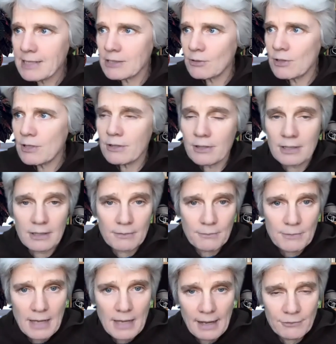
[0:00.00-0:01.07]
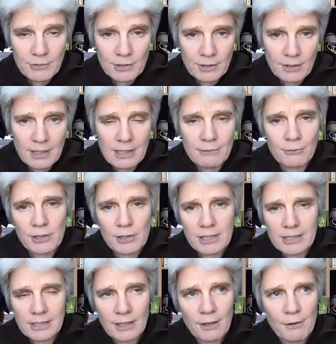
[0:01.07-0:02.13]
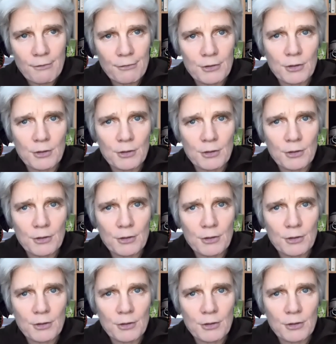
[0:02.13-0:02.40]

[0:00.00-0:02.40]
So you th- you have to think for yourself.